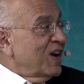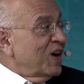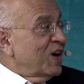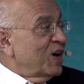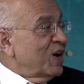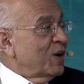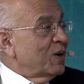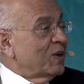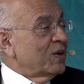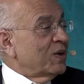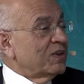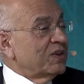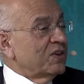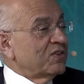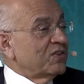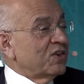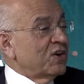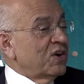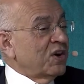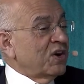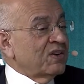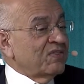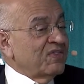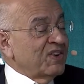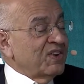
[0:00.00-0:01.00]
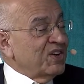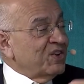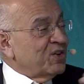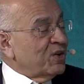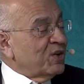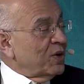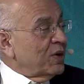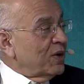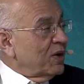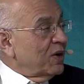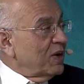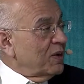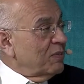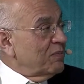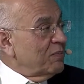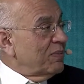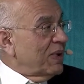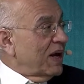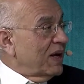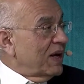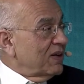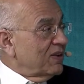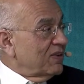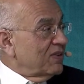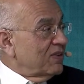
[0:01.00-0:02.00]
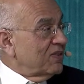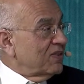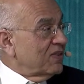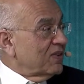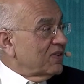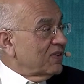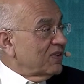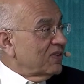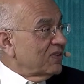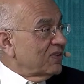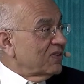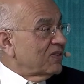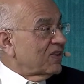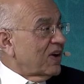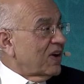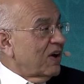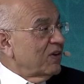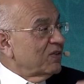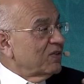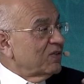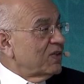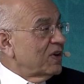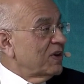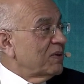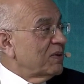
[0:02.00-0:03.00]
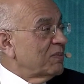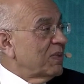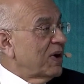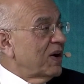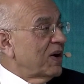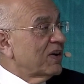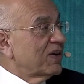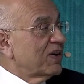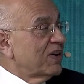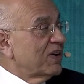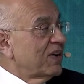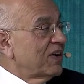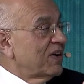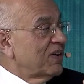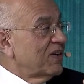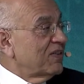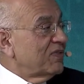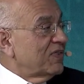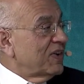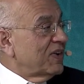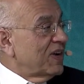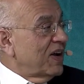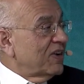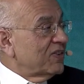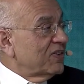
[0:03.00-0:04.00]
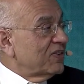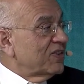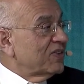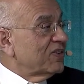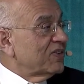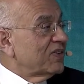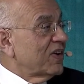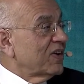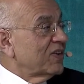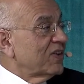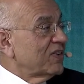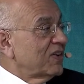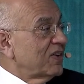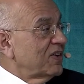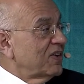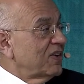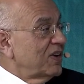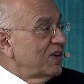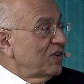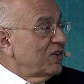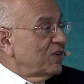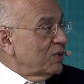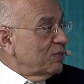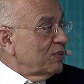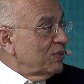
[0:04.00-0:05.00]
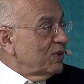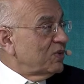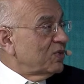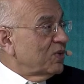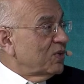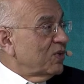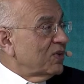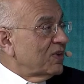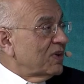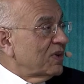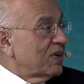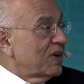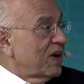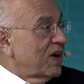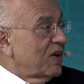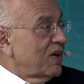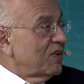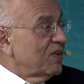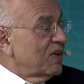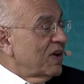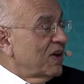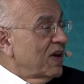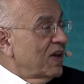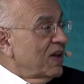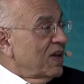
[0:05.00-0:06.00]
There's a lot of internal imbalances, housing market, financial sector need to be sorted out.